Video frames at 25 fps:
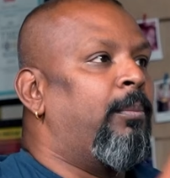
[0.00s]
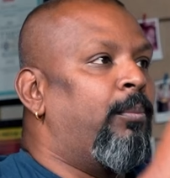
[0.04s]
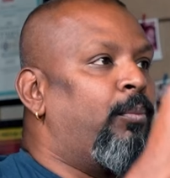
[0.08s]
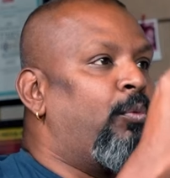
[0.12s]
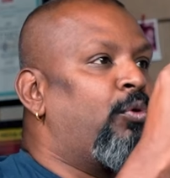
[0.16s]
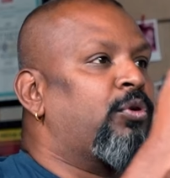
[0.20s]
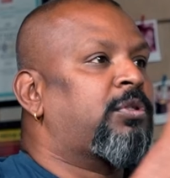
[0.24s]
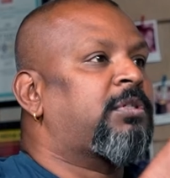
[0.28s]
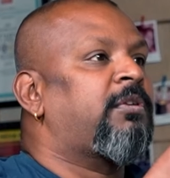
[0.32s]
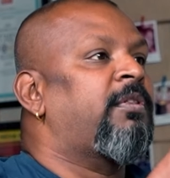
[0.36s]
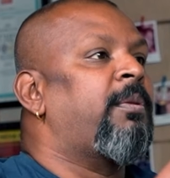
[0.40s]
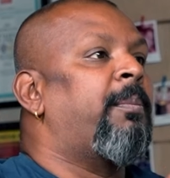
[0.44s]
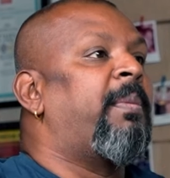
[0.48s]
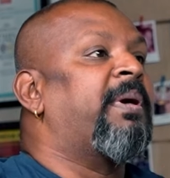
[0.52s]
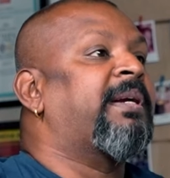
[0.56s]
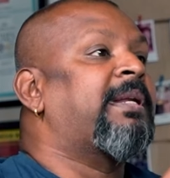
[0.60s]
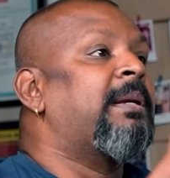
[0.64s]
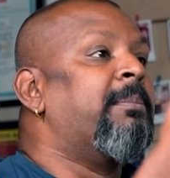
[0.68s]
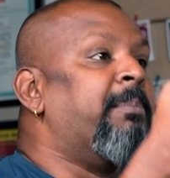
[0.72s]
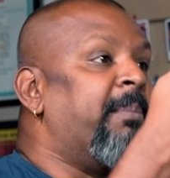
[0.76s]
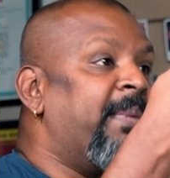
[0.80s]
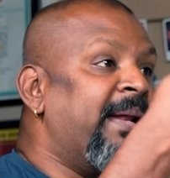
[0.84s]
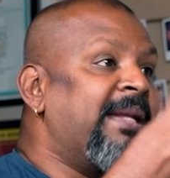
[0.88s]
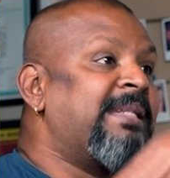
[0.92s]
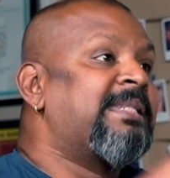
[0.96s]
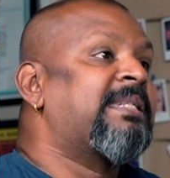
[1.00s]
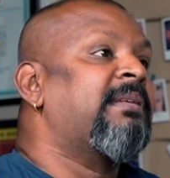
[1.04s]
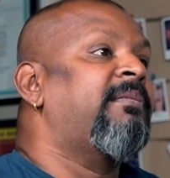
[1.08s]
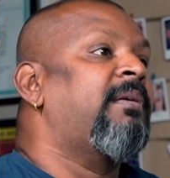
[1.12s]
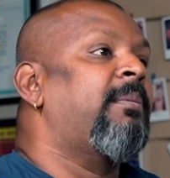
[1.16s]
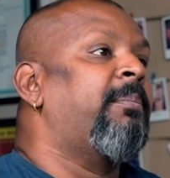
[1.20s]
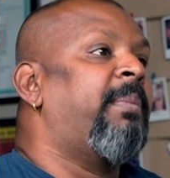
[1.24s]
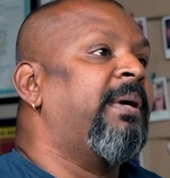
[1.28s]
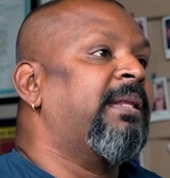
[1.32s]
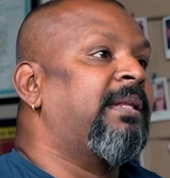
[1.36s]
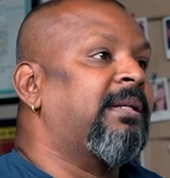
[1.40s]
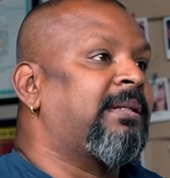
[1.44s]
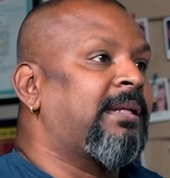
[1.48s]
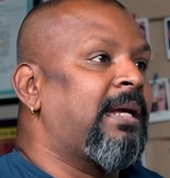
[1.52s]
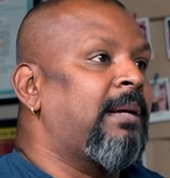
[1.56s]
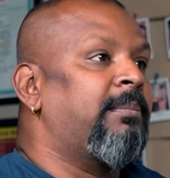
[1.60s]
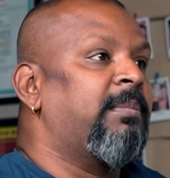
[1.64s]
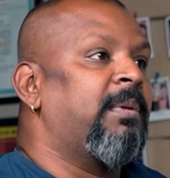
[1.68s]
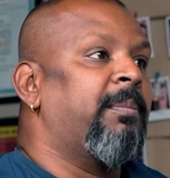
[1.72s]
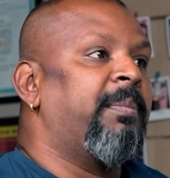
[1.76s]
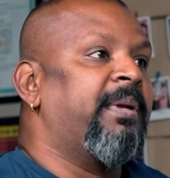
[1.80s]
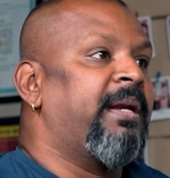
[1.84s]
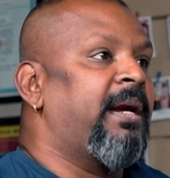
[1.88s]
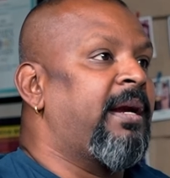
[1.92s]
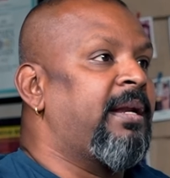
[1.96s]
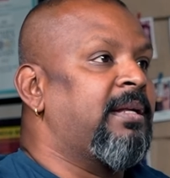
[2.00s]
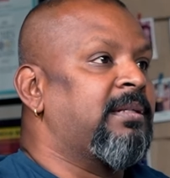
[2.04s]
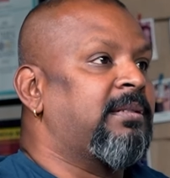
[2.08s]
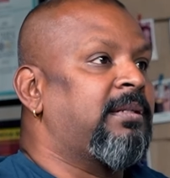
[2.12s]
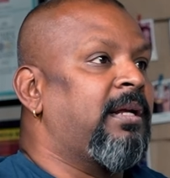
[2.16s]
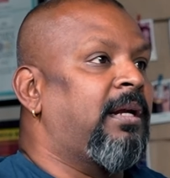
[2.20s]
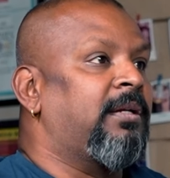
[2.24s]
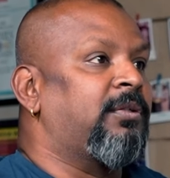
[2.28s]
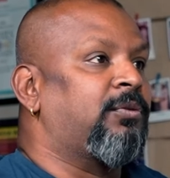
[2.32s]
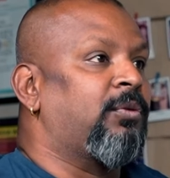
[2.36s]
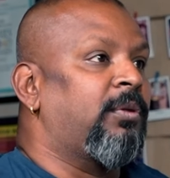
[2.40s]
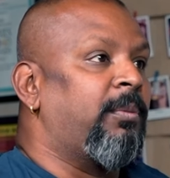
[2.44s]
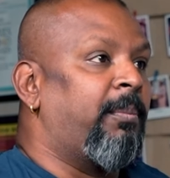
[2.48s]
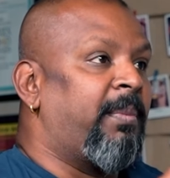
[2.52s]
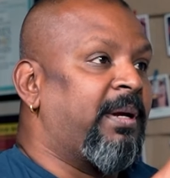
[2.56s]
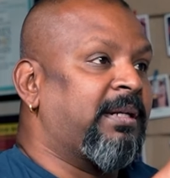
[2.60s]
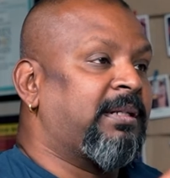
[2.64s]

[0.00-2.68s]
Most of the mutton melts away by the time the biryani is done. So